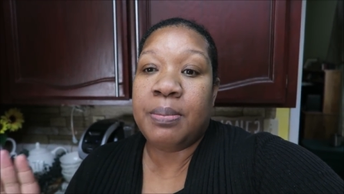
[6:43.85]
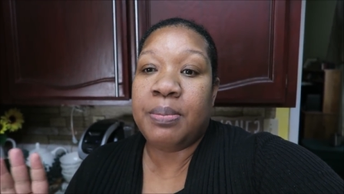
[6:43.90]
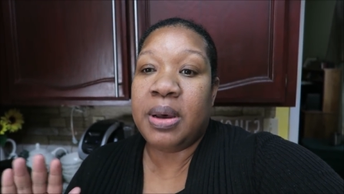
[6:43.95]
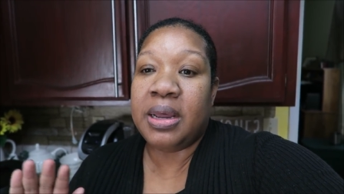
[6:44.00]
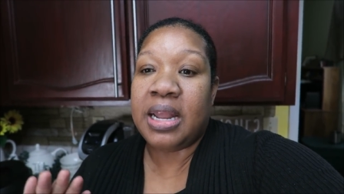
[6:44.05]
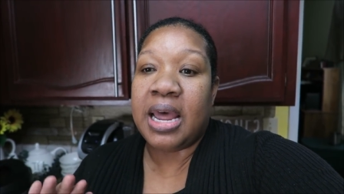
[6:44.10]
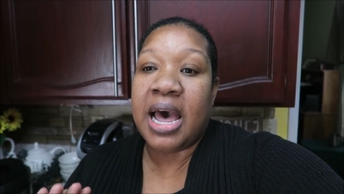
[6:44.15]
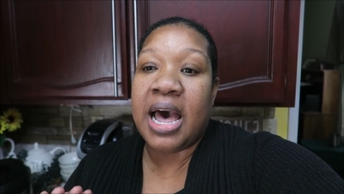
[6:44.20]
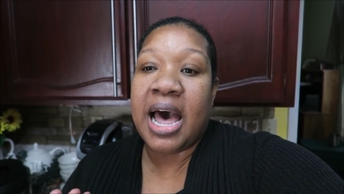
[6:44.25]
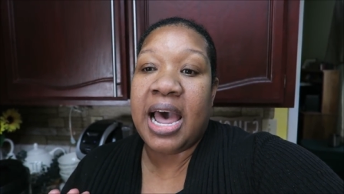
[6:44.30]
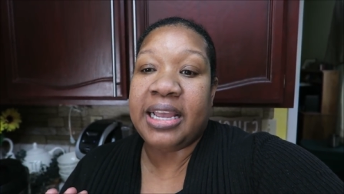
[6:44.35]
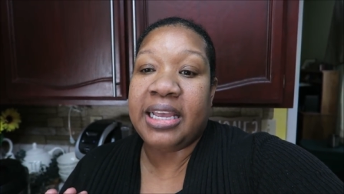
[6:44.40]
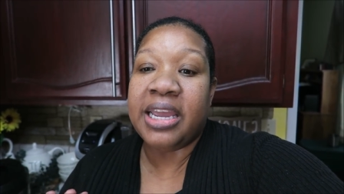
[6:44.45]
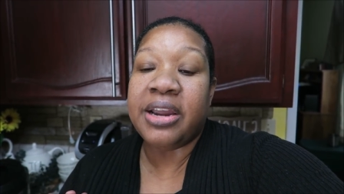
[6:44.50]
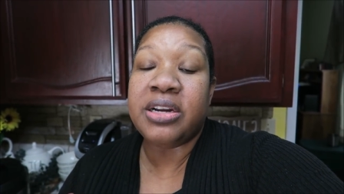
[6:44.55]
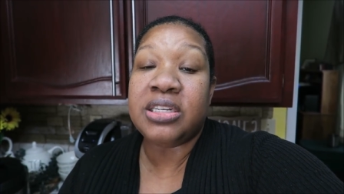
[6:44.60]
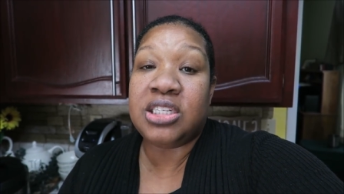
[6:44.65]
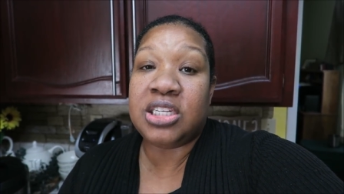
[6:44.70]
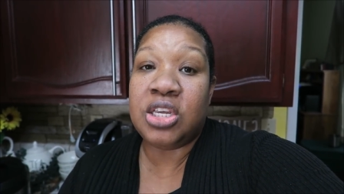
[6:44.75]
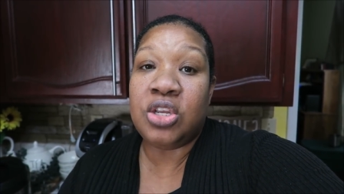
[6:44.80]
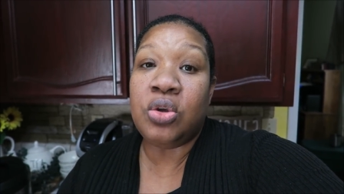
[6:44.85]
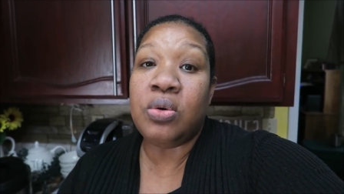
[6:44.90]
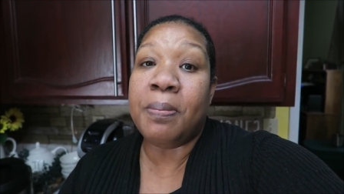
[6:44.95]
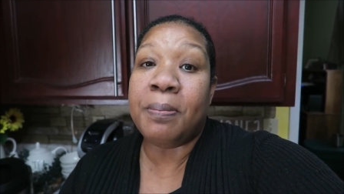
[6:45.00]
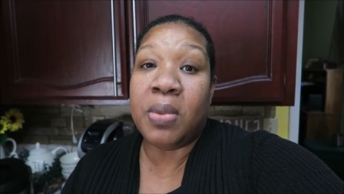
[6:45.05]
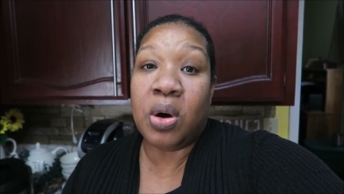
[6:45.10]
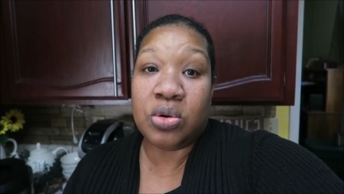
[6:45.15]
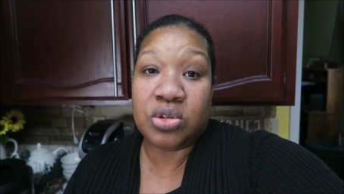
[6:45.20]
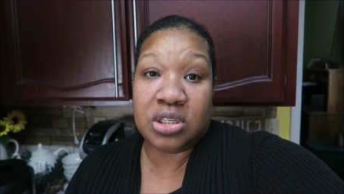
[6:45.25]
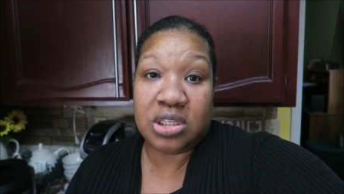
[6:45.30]
But I guarantee you
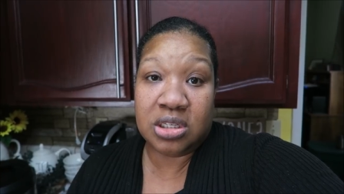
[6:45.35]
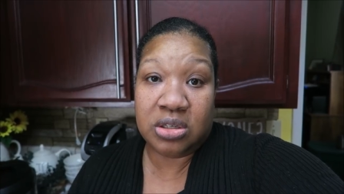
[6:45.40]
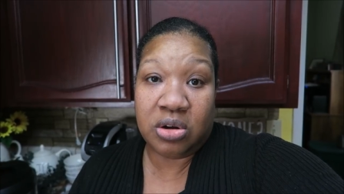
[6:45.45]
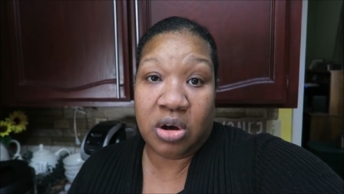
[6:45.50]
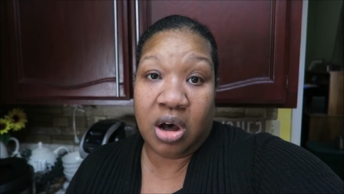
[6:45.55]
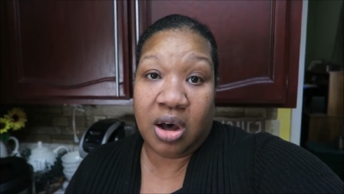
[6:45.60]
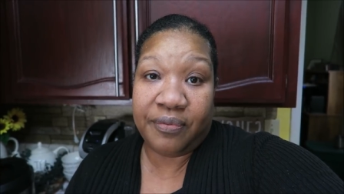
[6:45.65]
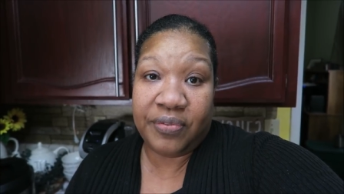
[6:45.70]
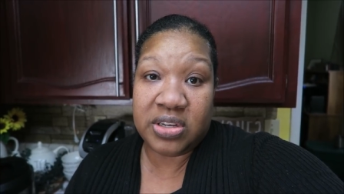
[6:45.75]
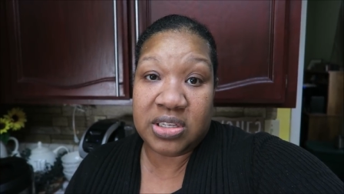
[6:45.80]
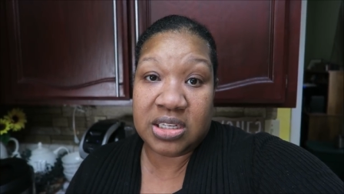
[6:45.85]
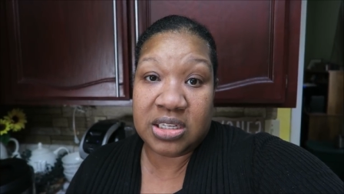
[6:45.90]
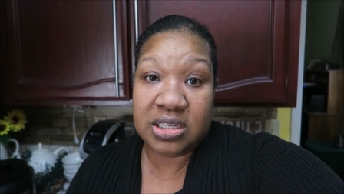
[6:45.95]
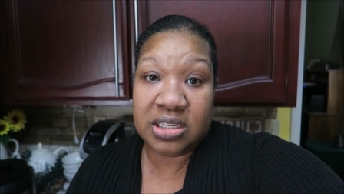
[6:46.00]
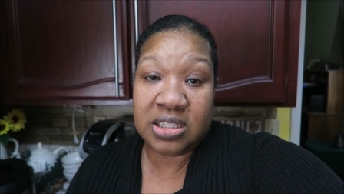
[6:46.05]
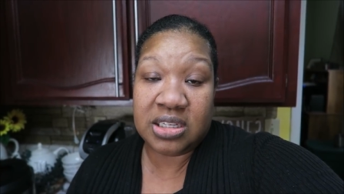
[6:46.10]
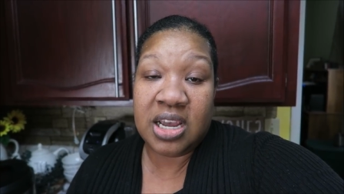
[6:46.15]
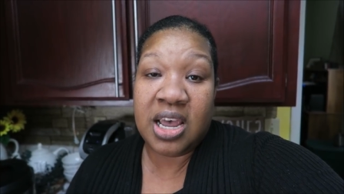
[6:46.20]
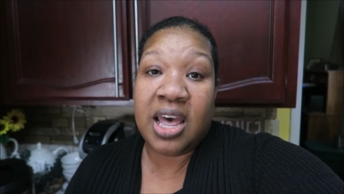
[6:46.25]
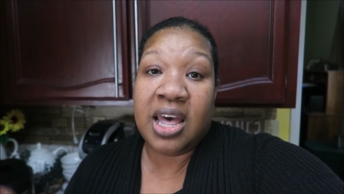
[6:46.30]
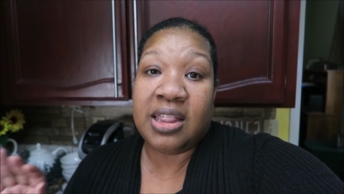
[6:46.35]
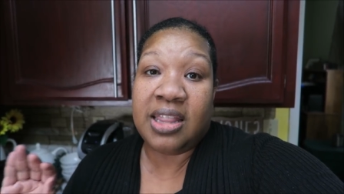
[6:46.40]
most dental offices,